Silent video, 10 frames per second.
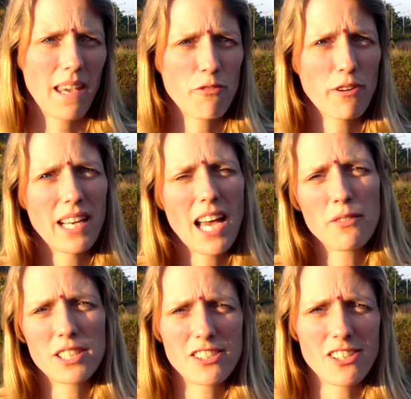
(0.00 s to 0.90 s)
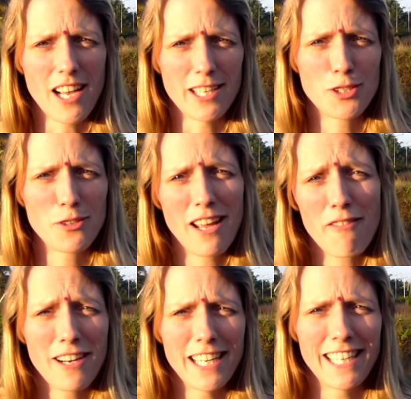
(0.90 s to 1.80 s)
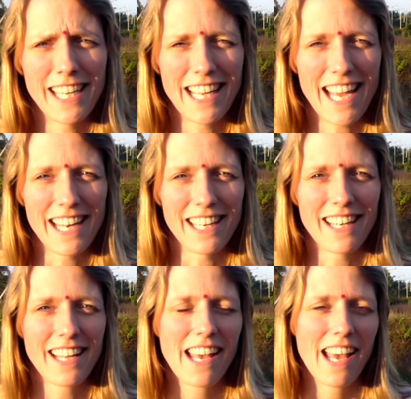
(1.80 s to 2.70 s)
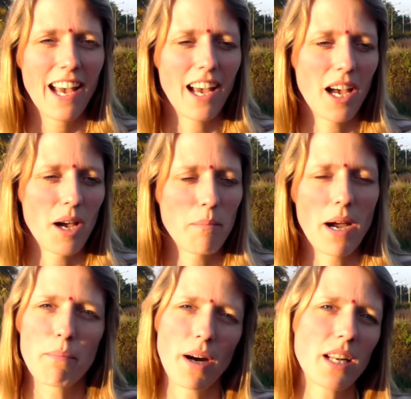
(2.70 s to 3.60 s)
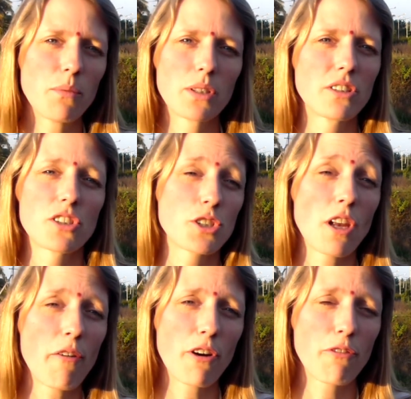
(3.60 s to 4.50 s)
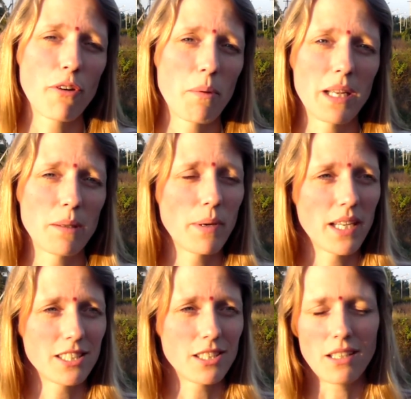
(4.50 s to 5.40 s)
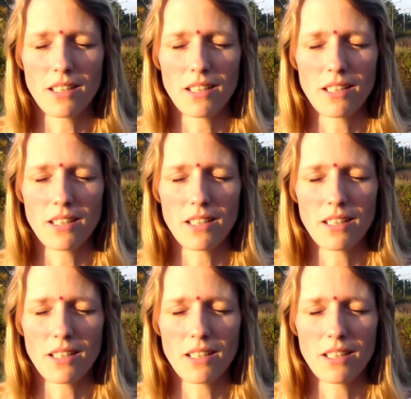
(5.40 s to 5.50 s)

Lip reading: If I now decide to never eat again, my body will not suffer from it, but